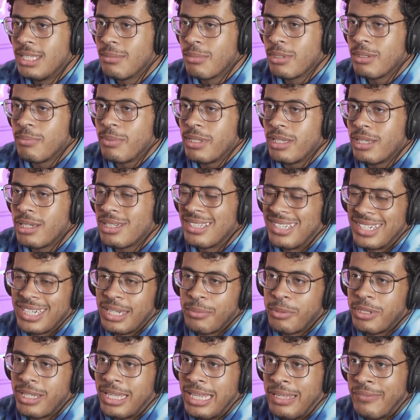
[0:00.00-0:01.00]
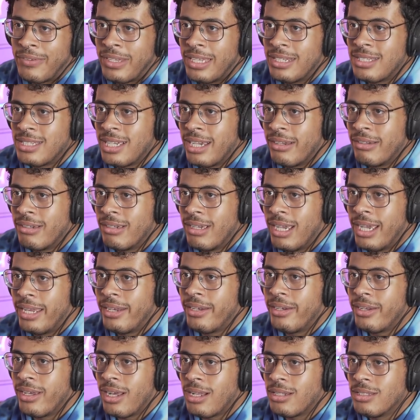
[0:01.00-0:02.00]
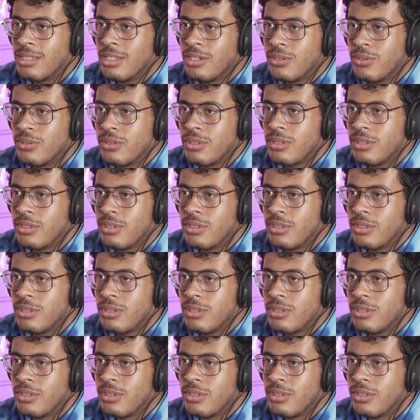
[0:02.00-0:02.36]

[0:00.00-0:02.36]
I'm gonna be like, okay, well, I'll have kids now, and I'll know.